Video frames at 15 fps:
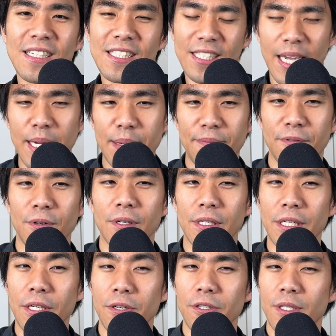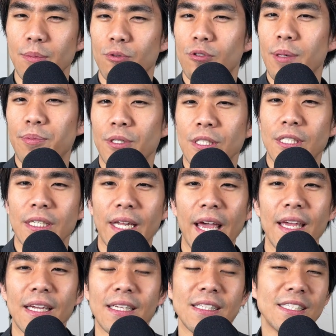Sign up for a year subscription
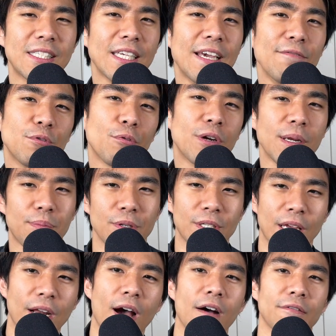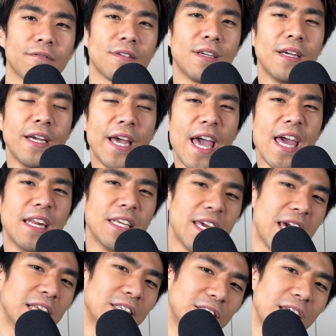today and save 20% off. And
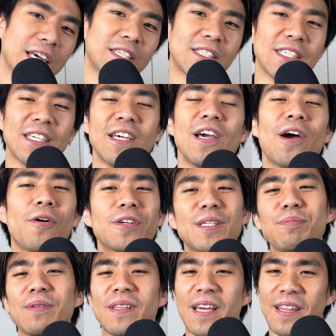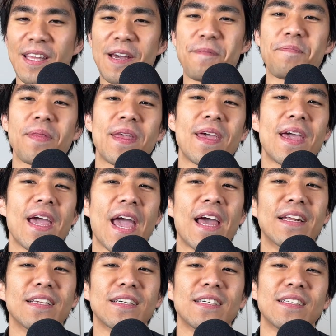get sexy, or something like that.
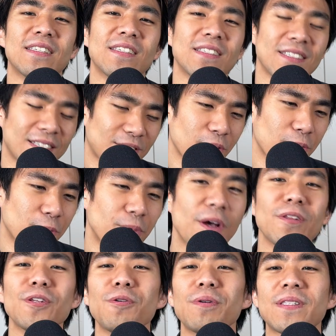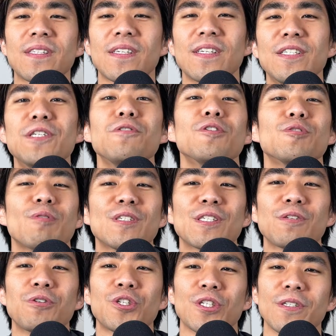And so we all know what the New Year's
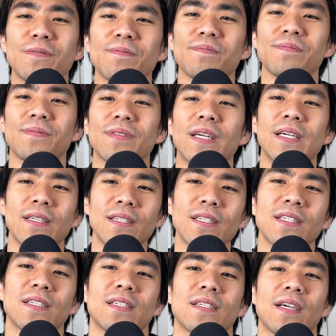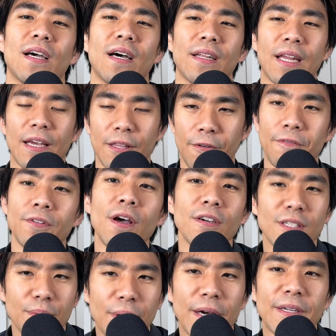resolution is, now that we've
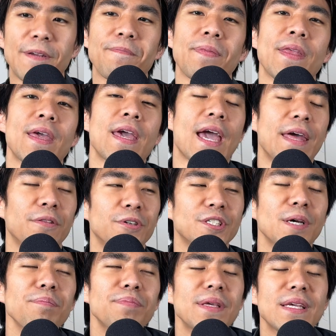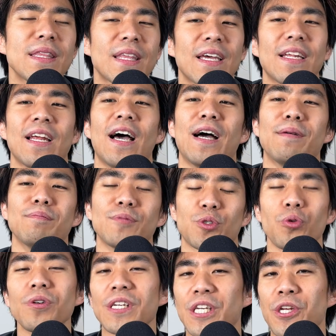talked about it. And there's something that I'm
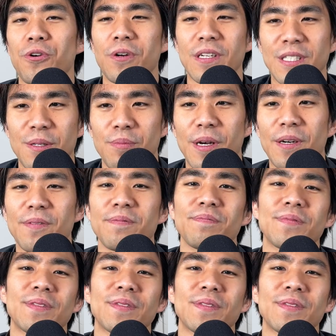sort of curious about.